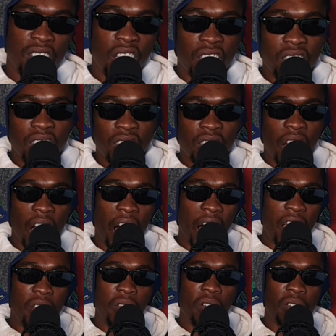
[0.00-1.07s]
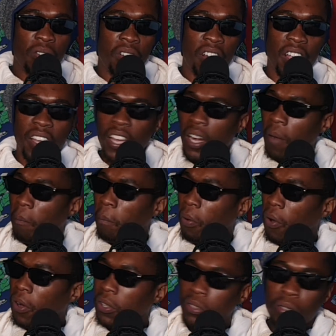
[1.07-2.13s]
chances are high you're not gonna get
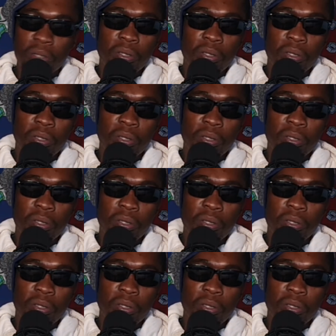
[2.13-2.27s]
employed.